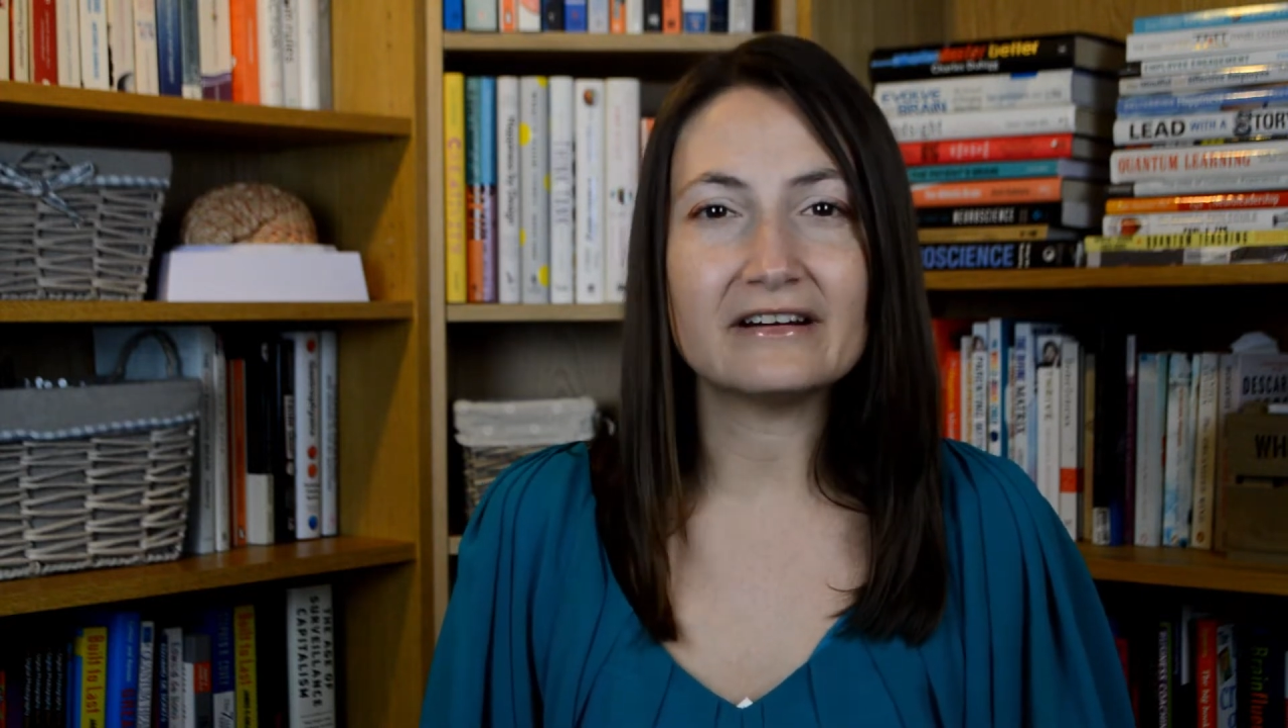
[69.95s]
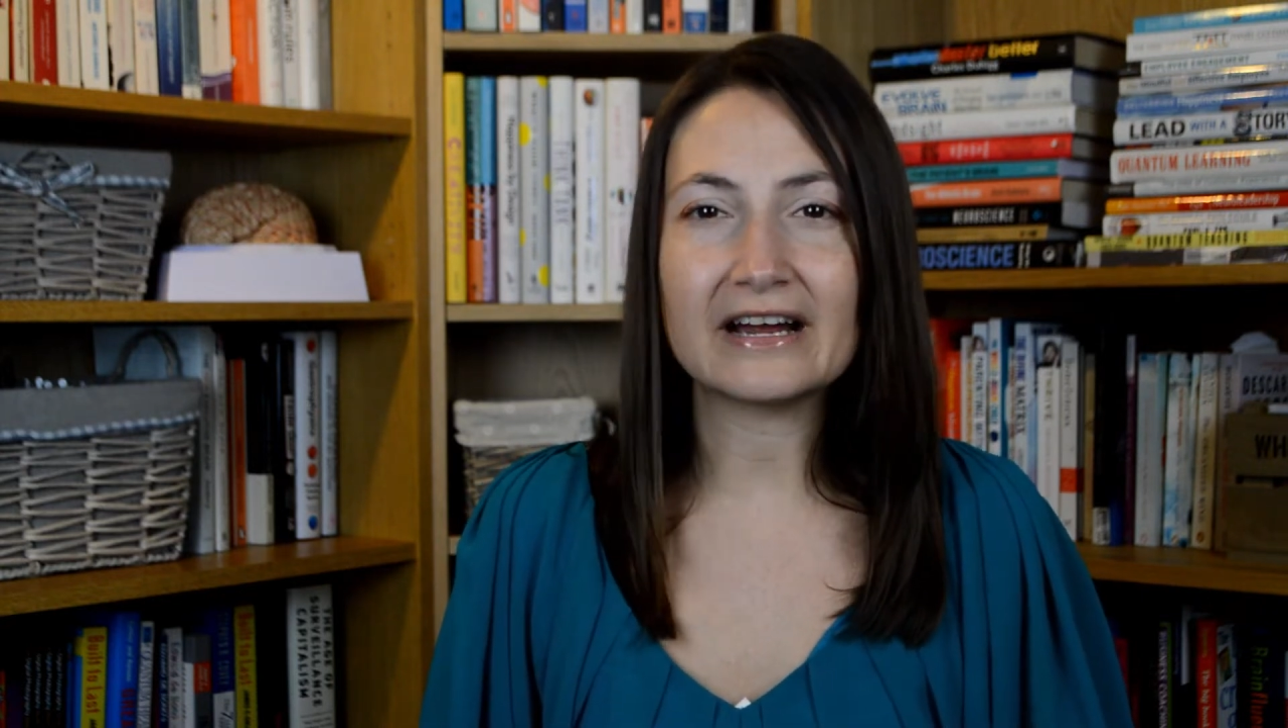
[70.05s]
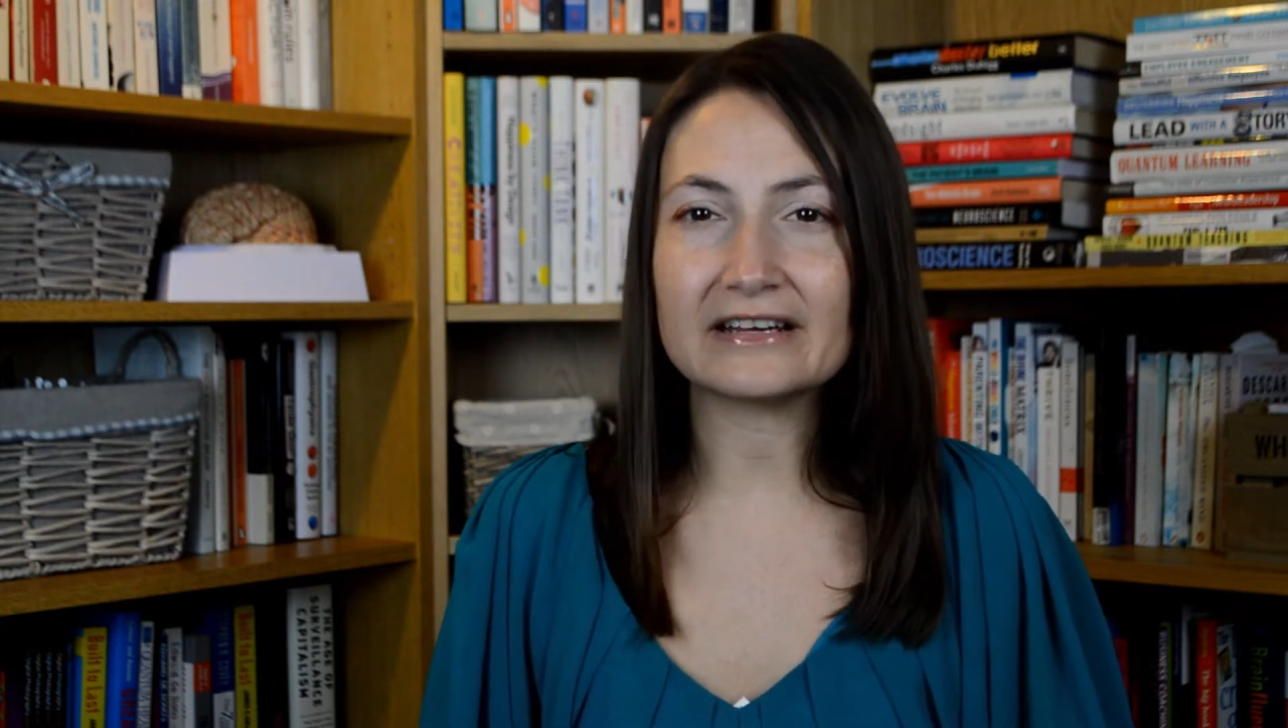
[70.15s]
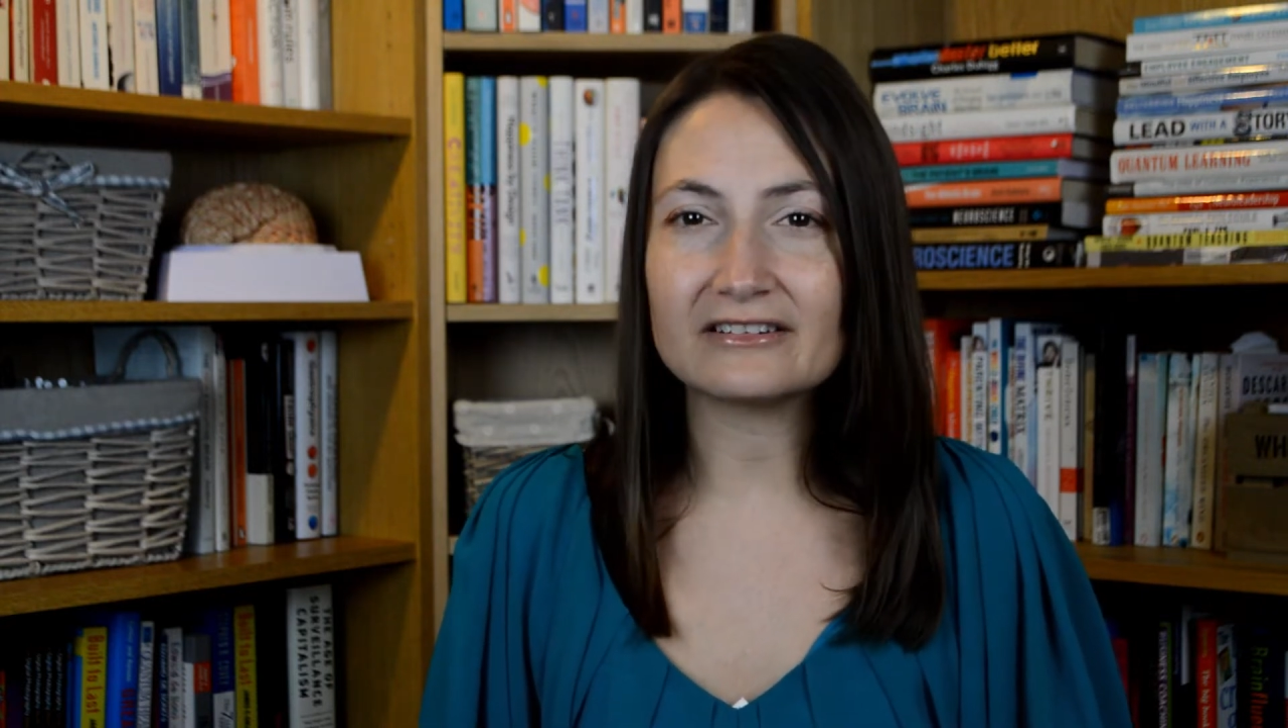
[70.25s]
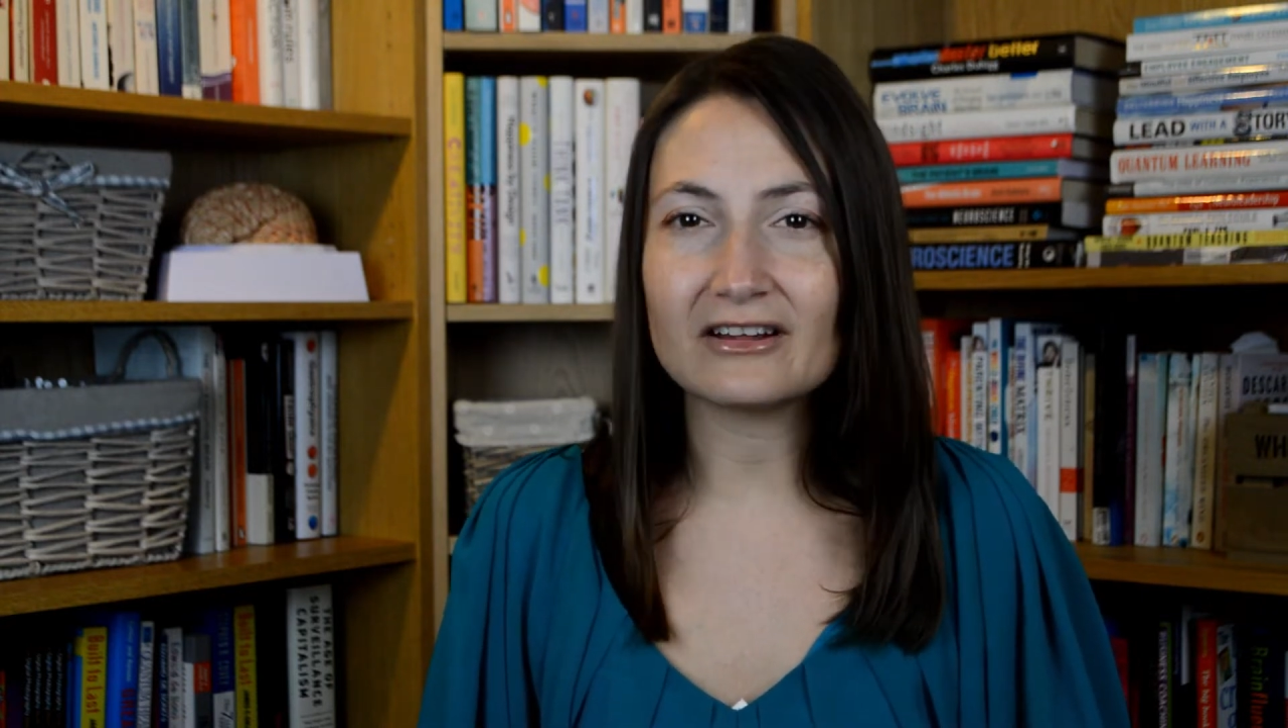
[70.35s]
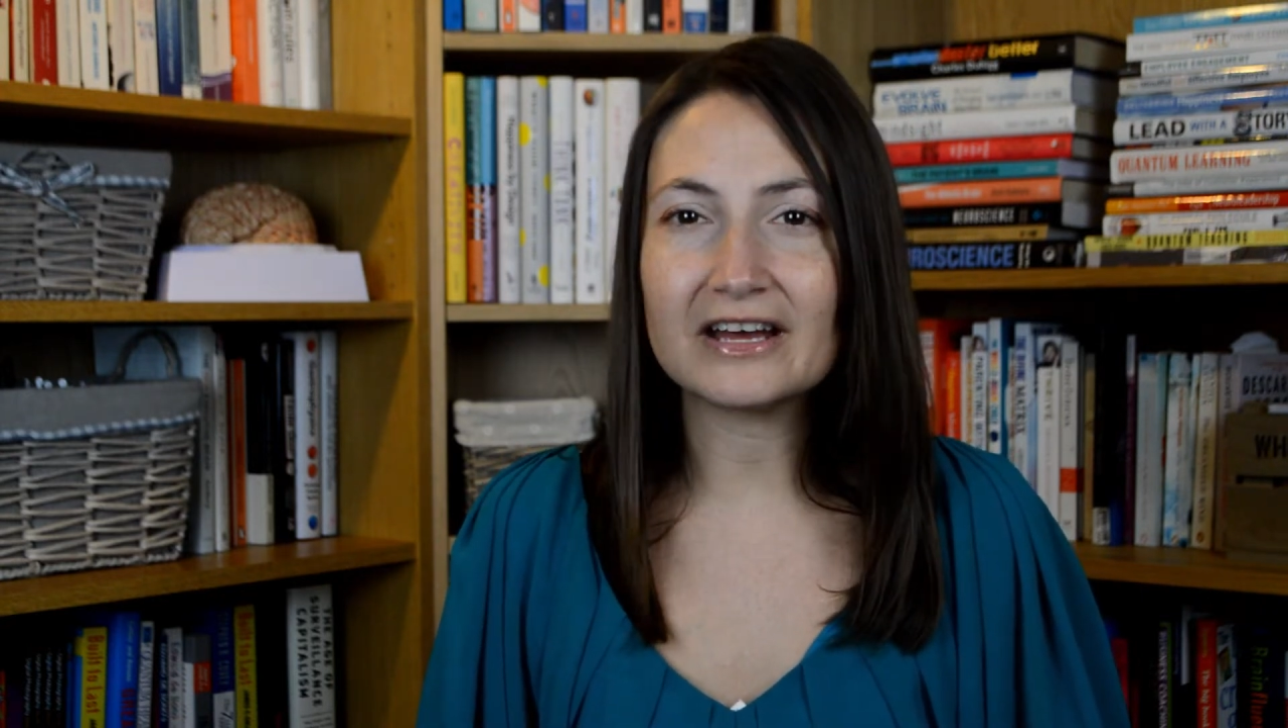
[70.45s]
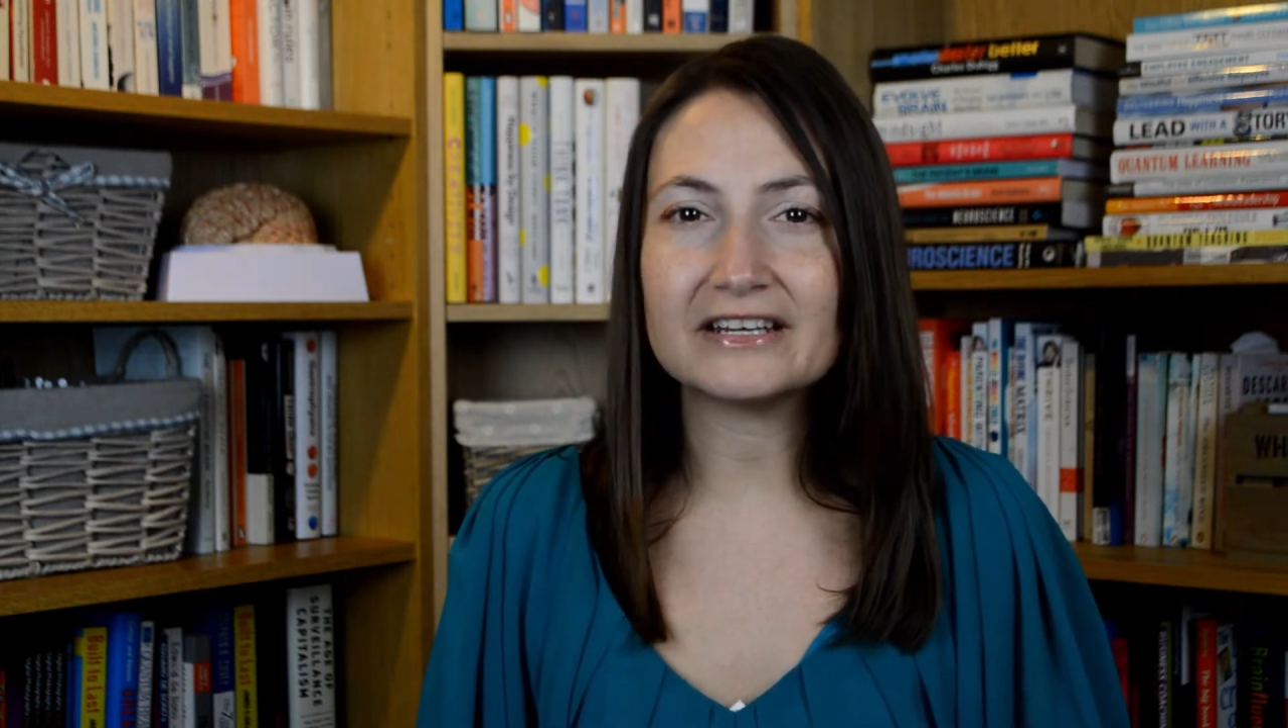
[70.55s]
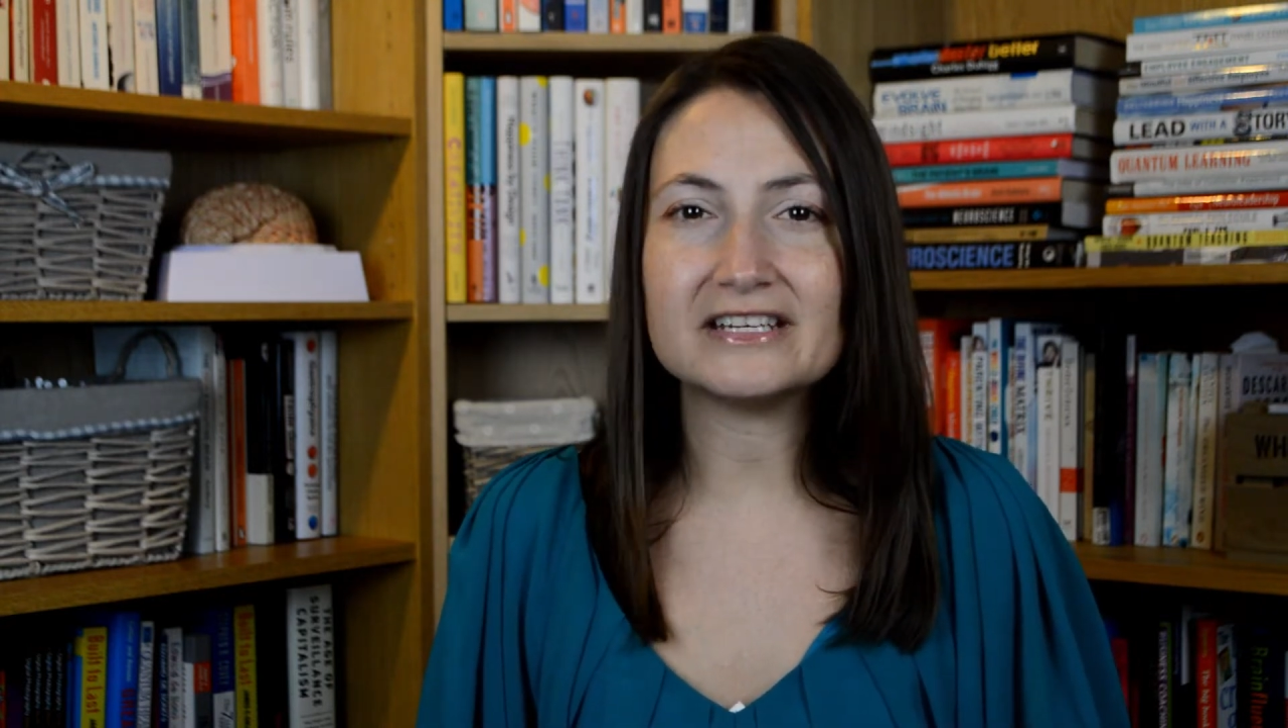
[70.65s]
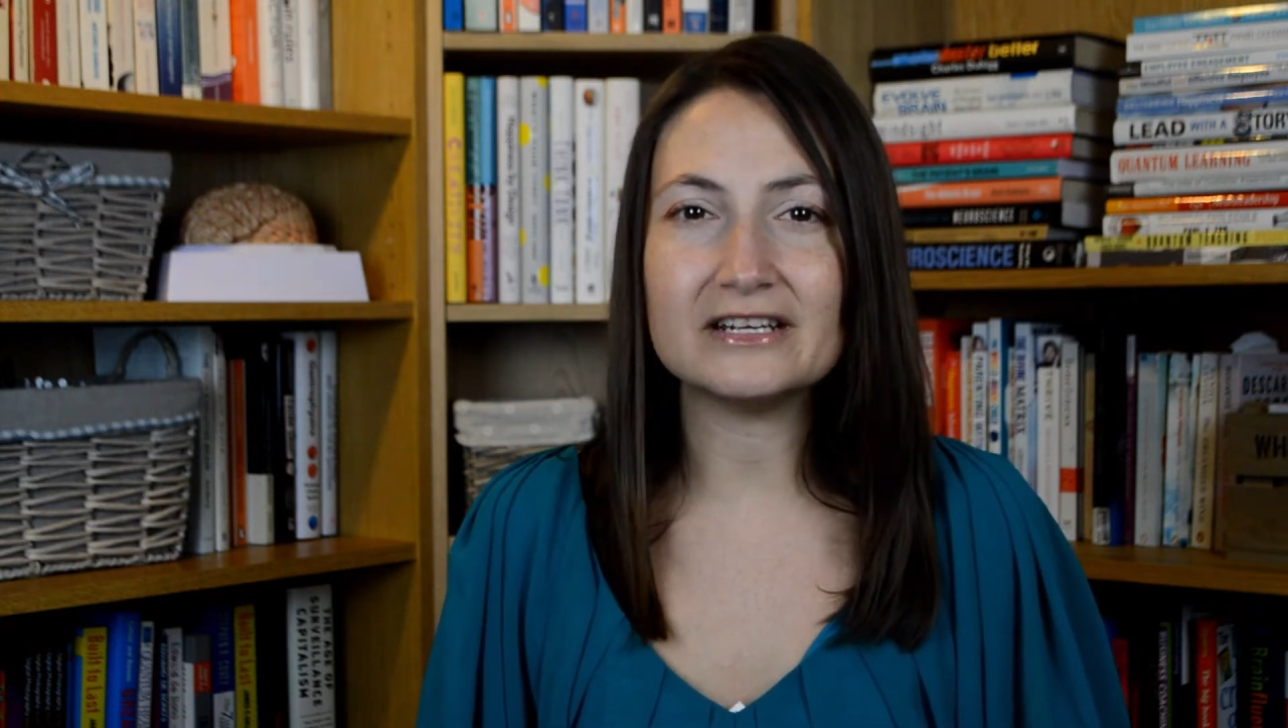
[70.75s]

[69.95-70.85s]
anxiety,